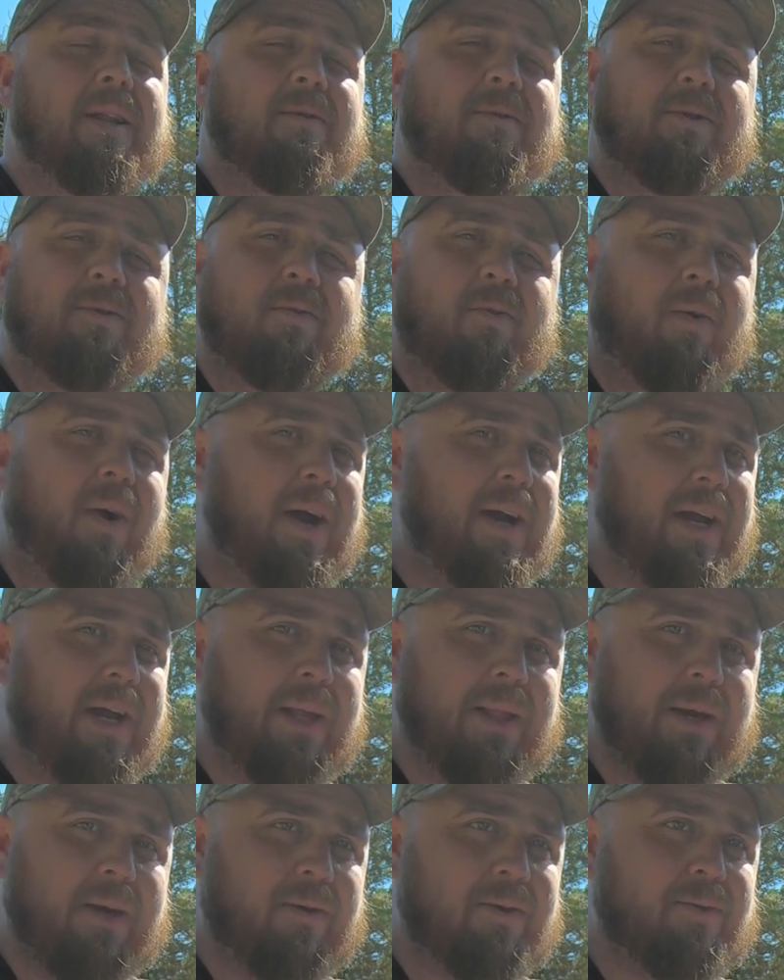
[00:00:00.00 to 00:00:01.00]
It was way
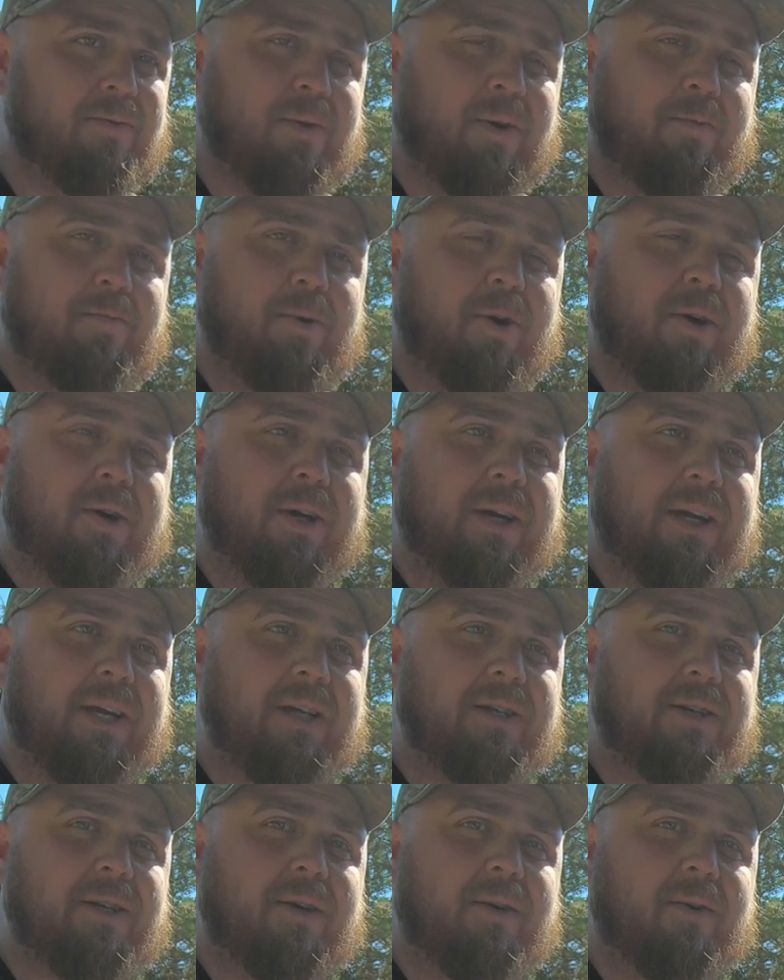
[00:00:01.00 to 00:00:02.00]
in there. It was a real booger to
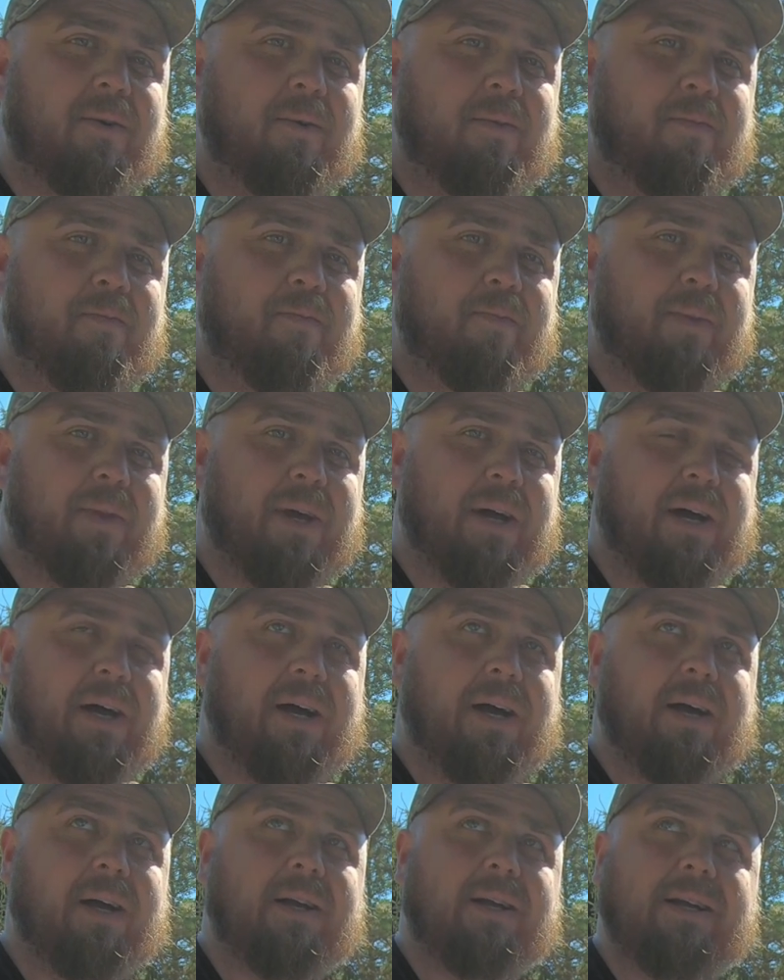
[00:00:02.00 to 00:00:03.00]
get to.
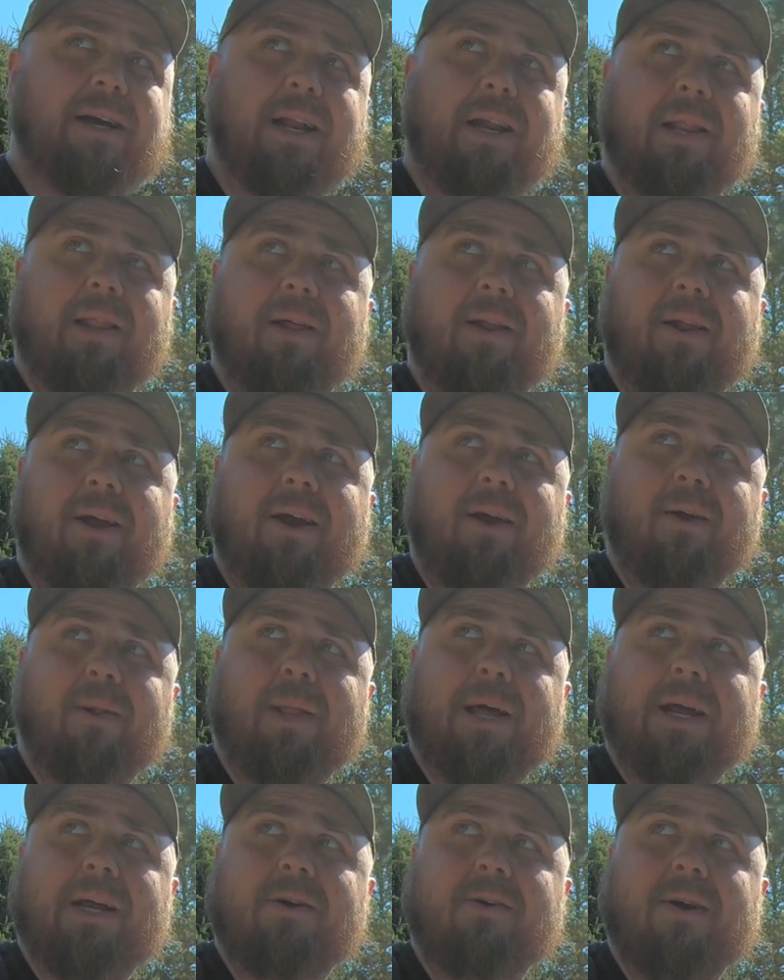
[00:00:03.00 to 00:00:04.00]
Got a little
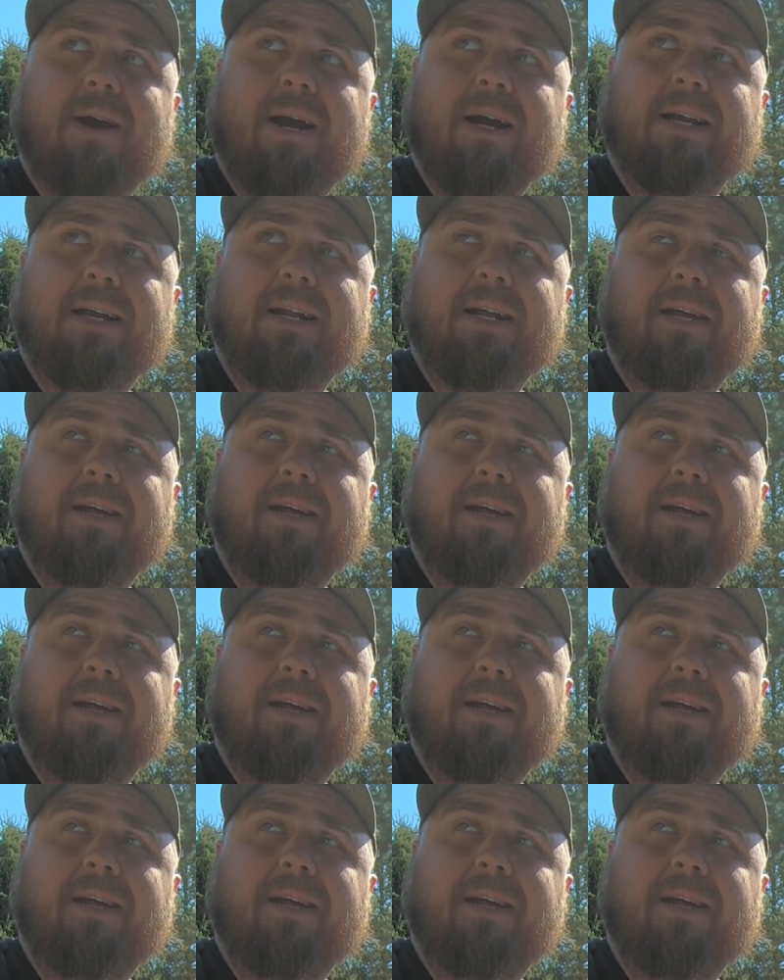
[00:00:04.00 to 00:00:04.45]
hairline crack in